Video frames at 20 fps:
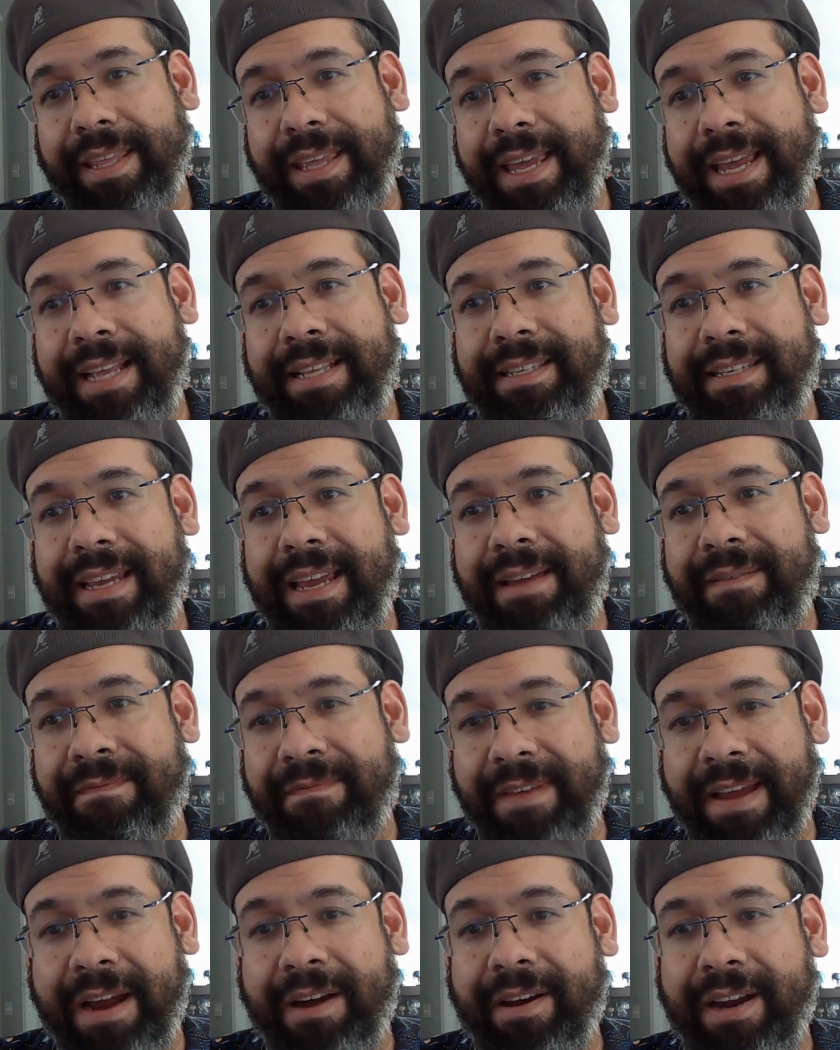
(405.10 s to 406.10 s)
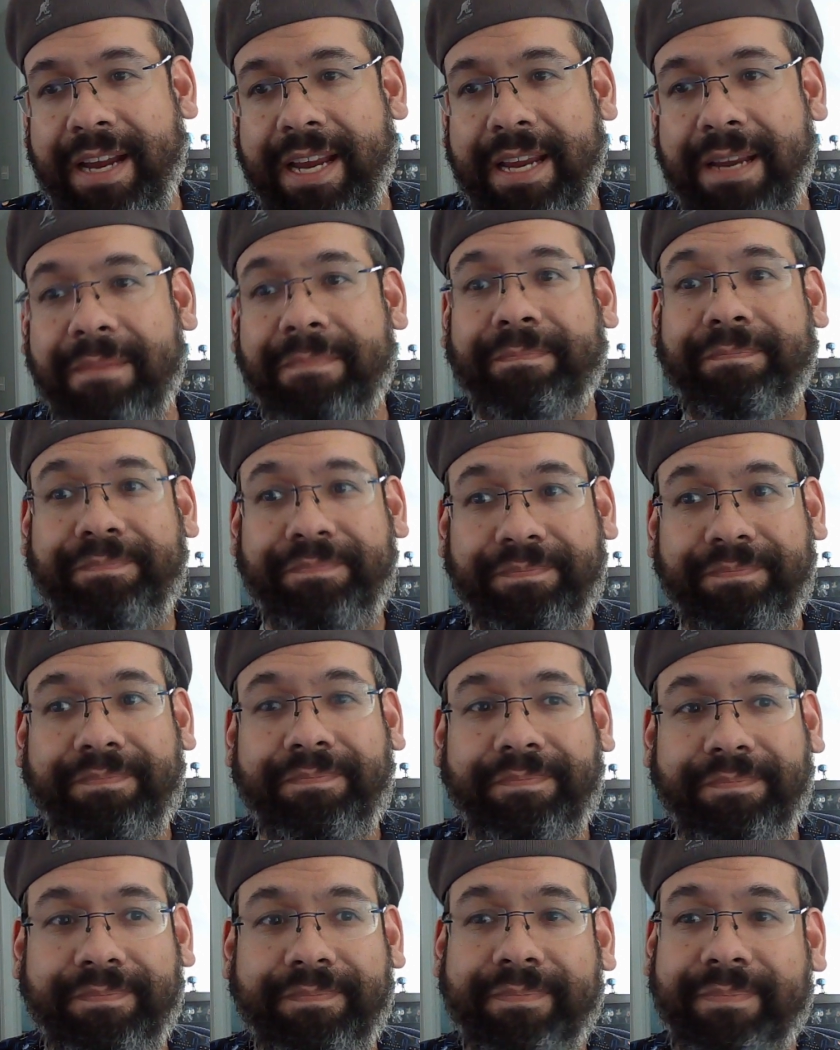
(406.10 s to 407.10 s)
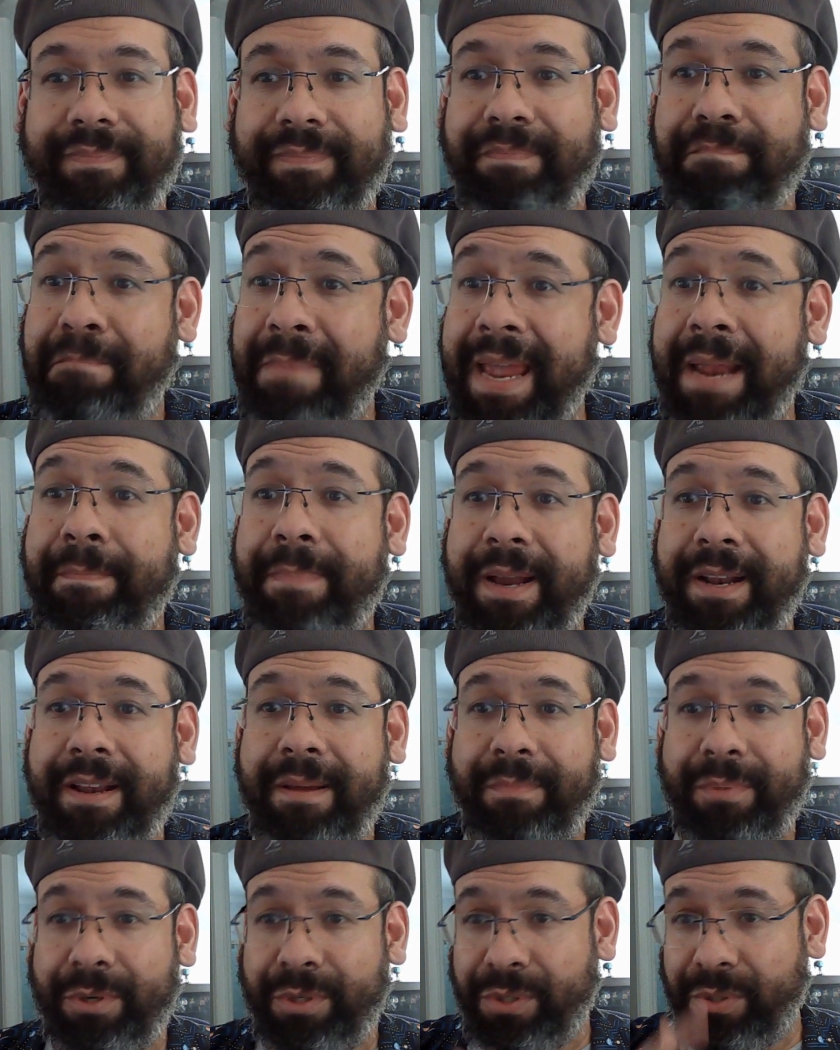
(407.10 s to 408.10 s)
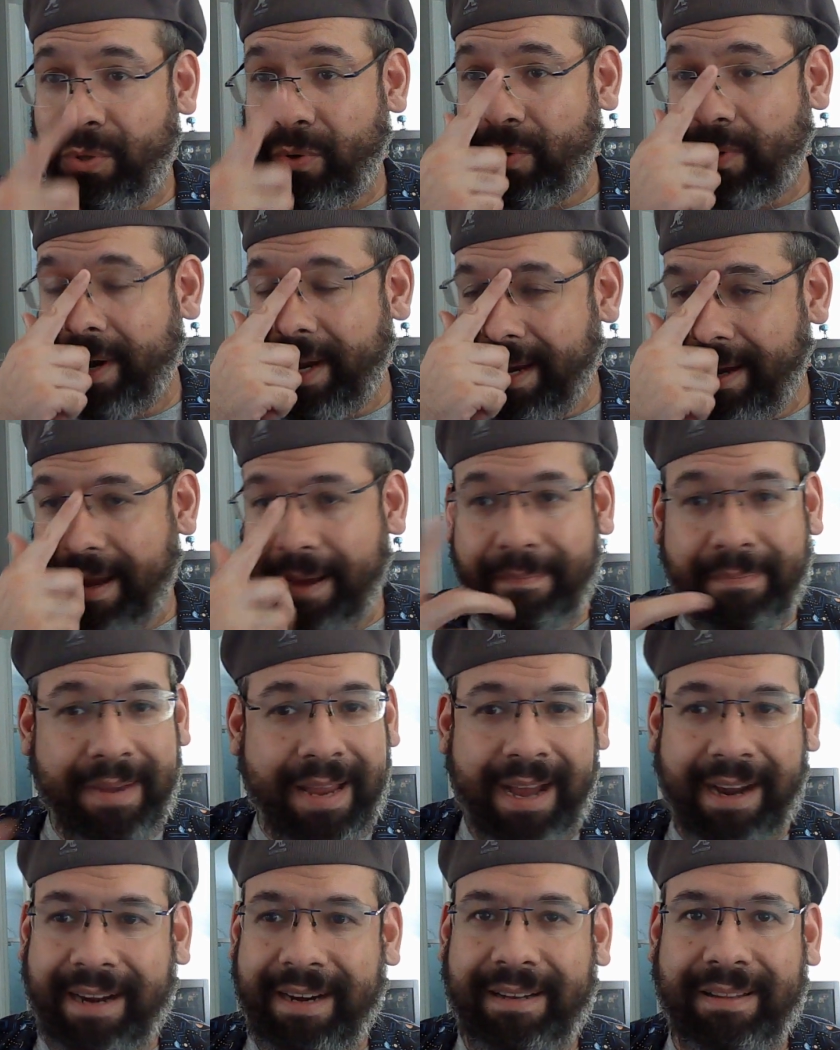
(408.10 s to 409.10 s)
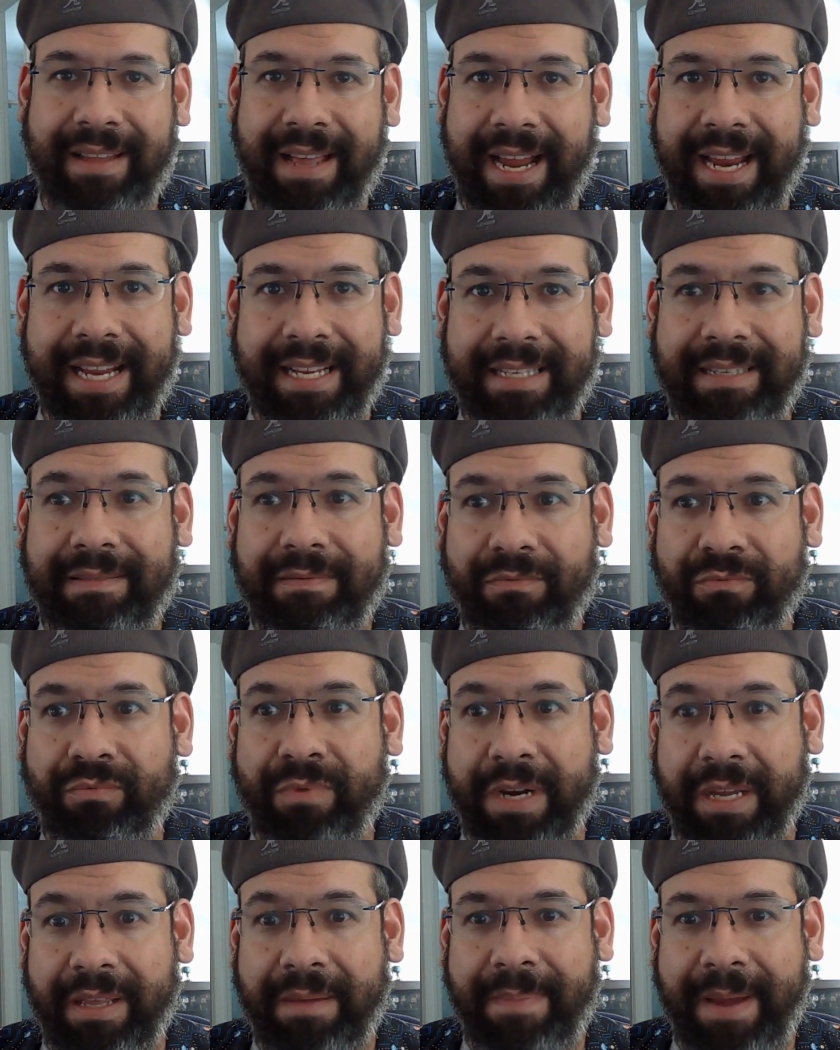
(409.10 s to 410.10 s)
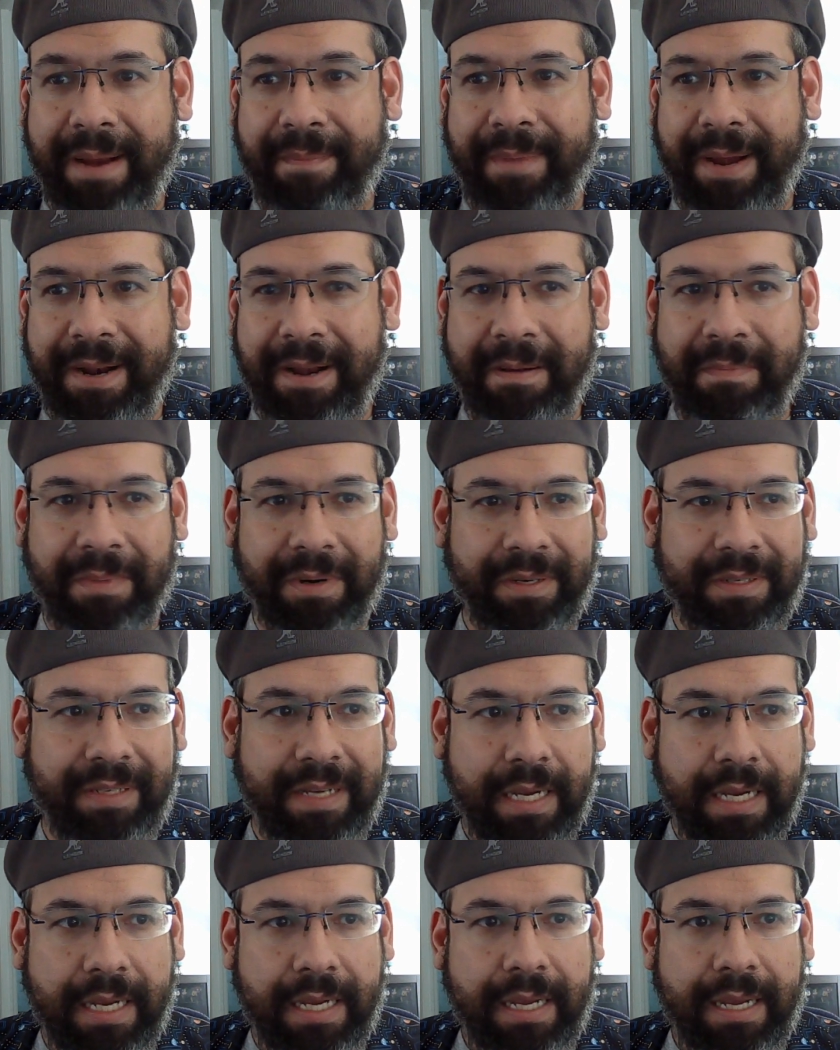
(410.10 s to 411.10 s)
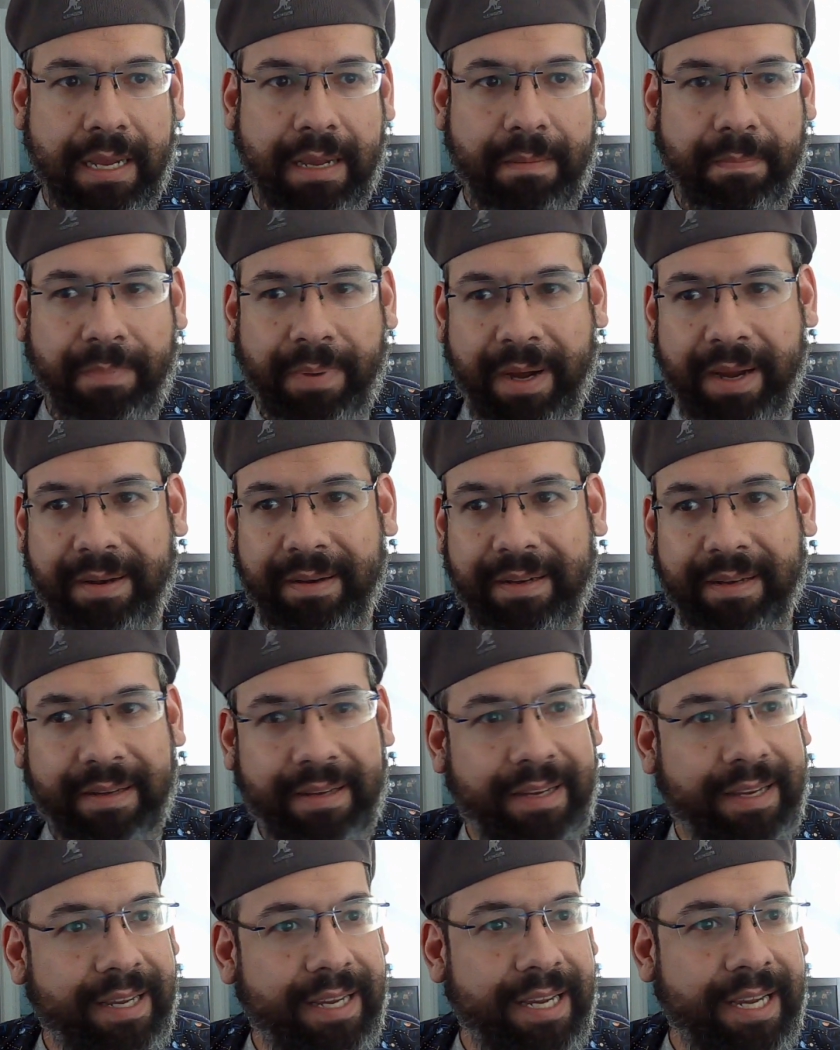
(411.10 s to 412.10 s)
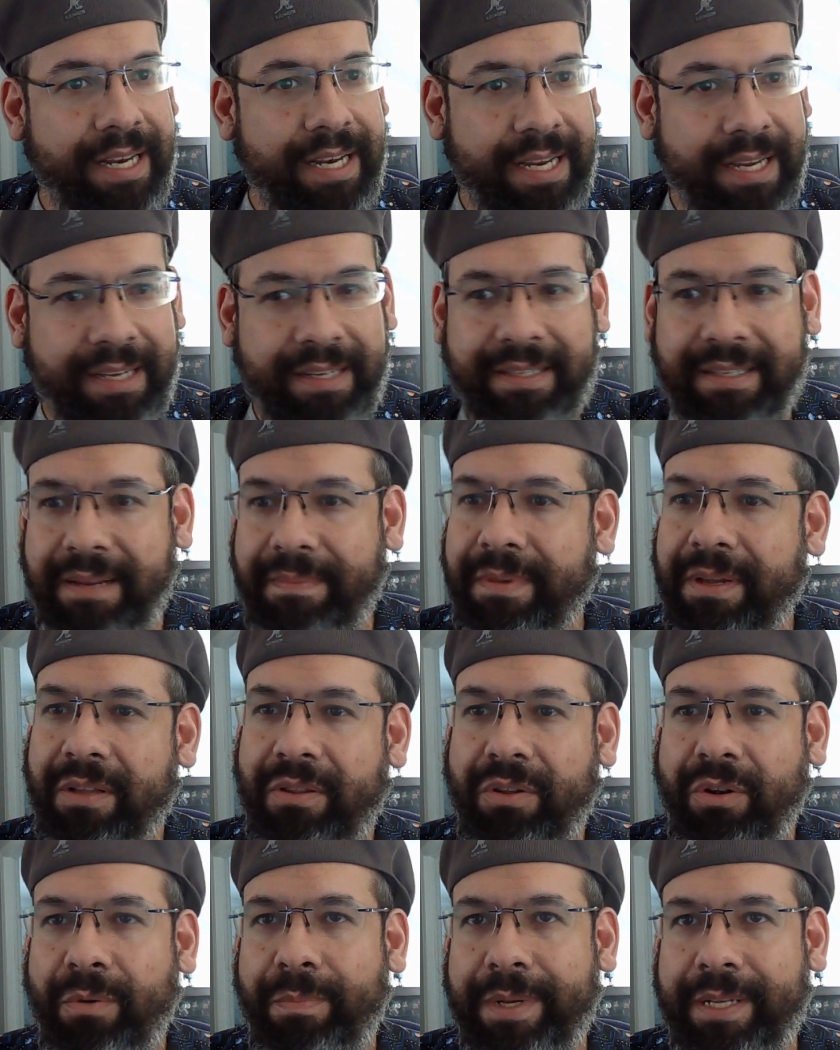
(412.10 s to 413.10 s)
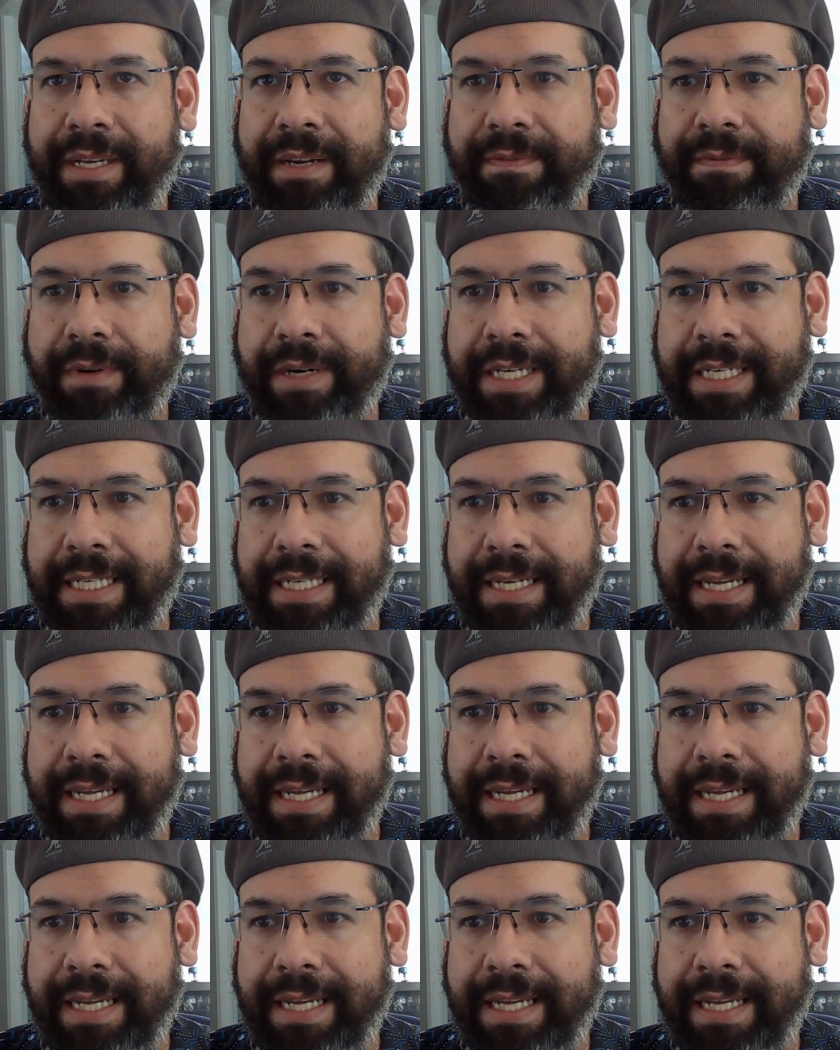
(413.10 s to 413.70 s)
It's a very paint-by-numbers story. I'm not going to lie. It's really paint-by-numbers. But it is something a little bit different.